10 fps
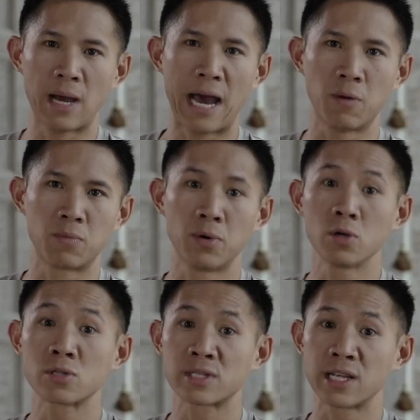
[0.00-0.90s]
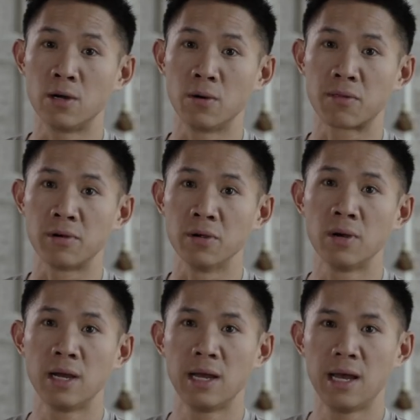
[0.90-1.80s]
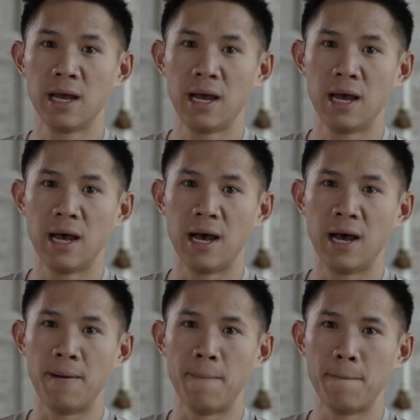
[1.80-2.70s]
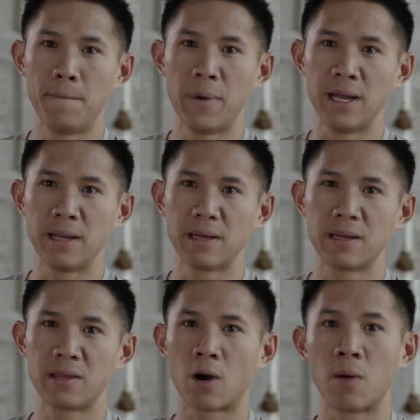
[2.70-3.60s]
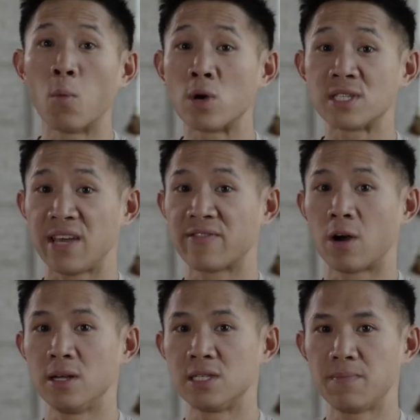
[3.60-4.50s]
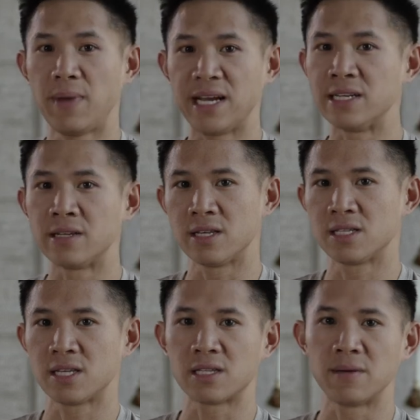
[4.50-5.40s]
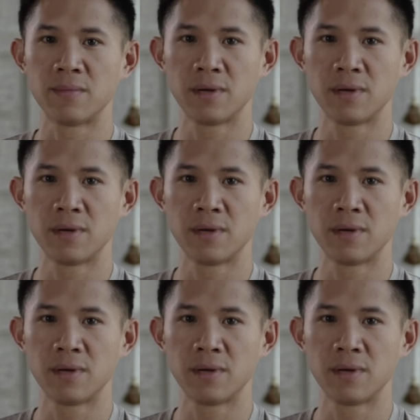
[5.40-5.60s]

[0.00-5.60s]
how proposals can go through, but there are more safeguards baked into the system